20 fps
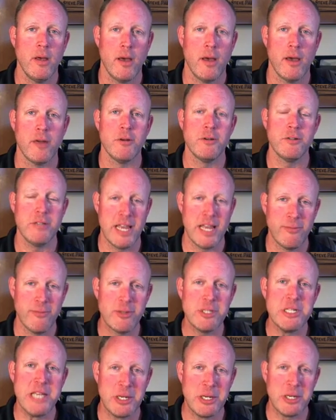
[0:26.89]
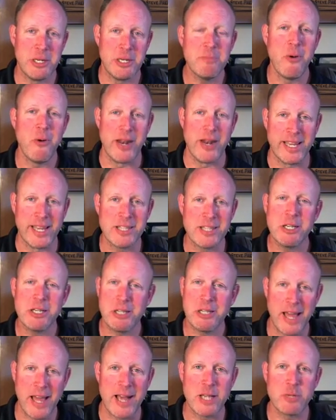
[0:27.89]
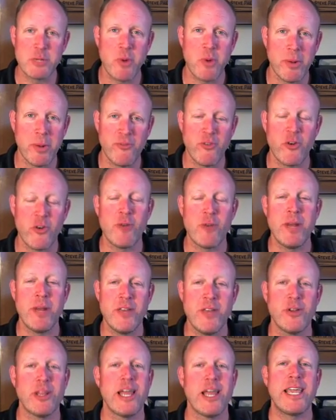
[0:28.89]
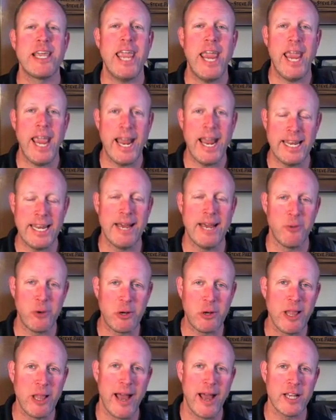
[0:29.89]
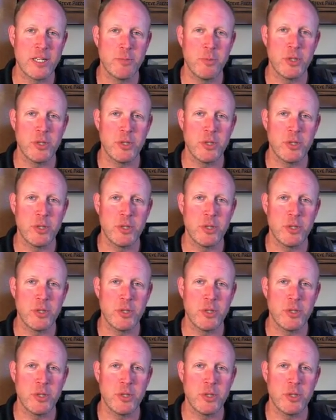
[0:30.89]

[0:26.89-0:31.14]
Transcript: I understand if it's not disappointing. It's a class, probably for many of you like any other class,